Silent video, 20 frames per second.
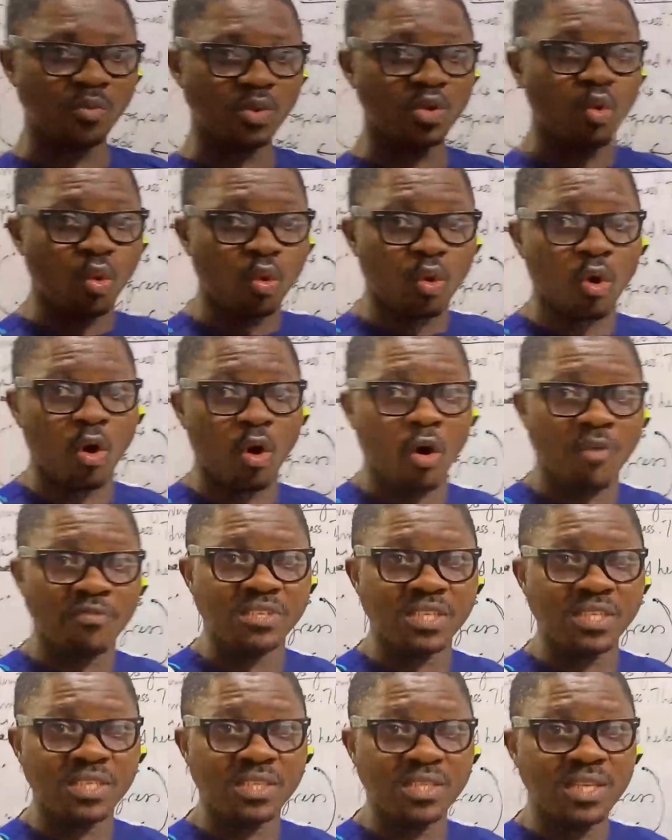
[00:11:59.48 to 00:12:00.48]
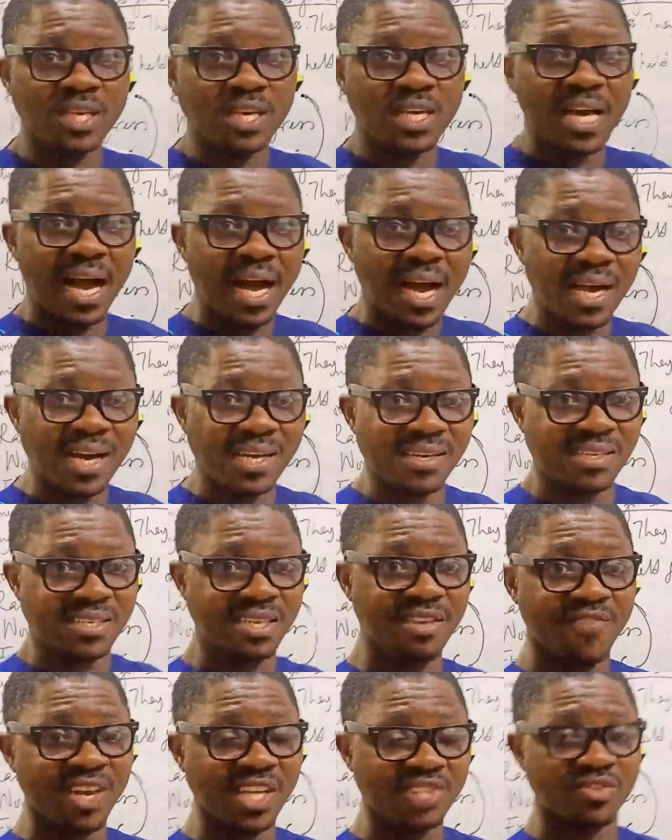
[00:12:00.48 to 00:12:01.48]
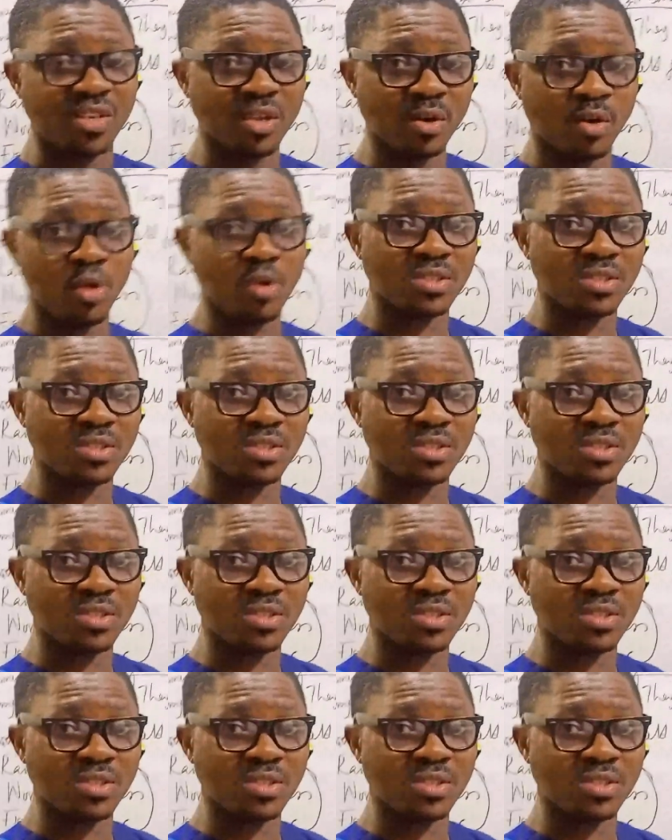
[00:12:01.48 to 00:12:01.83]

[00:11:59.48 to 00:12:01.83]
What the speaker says: look of the inventory